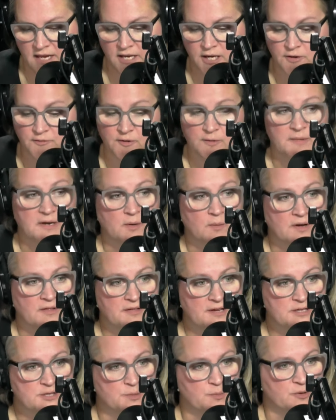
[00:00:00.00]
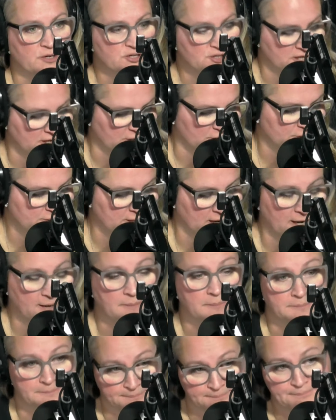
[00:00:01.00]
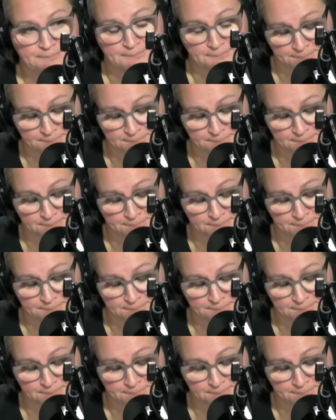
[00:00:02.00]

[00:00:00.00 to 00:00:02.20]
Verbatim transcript: Thank you for being with us. Appreciate your time.